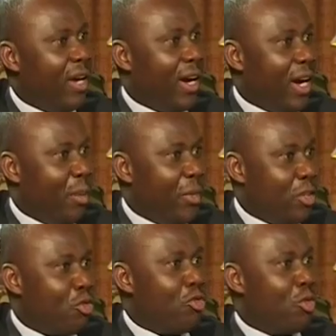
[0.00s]
Mm. Um,
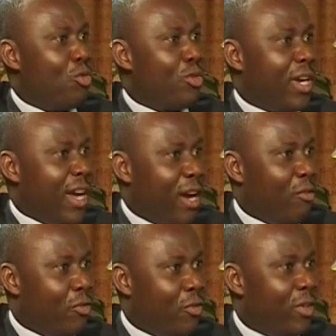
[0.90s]
is you don't
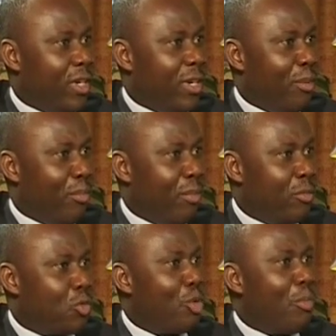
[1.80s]
have um,
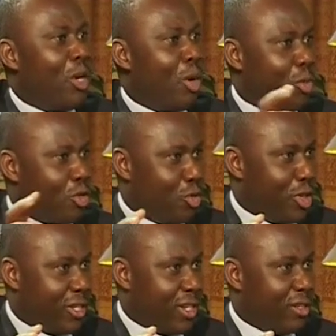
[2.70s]
so many
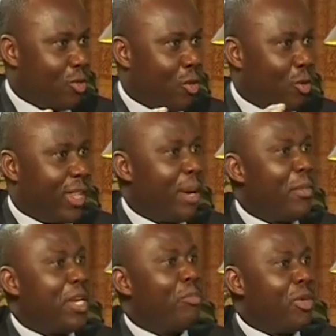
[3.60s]
opportunities or mm. that many